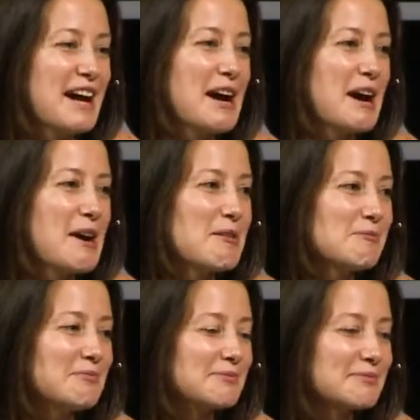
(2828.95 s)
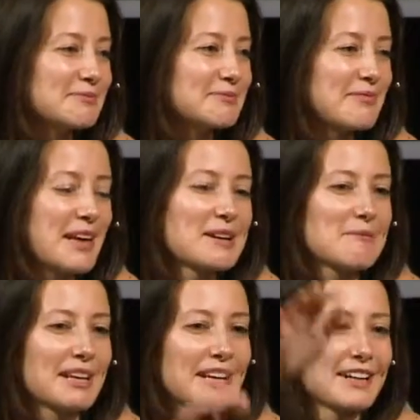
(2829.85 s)

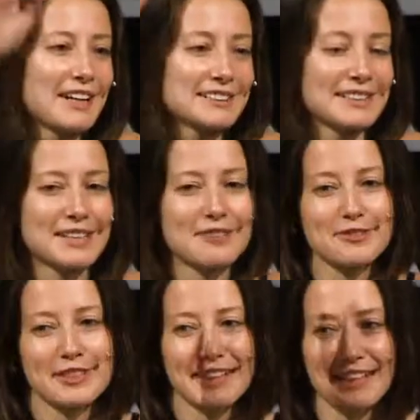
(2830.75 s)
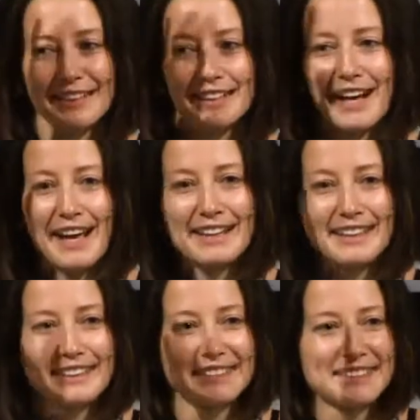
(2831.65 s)
Anybody here has a self-critic in their
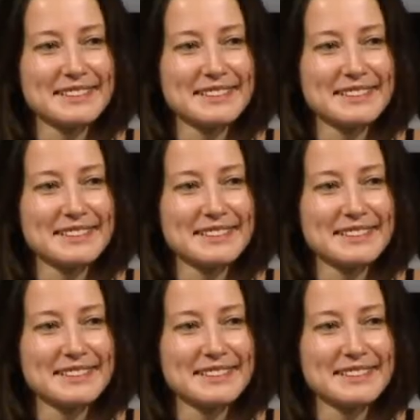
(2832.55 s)
head?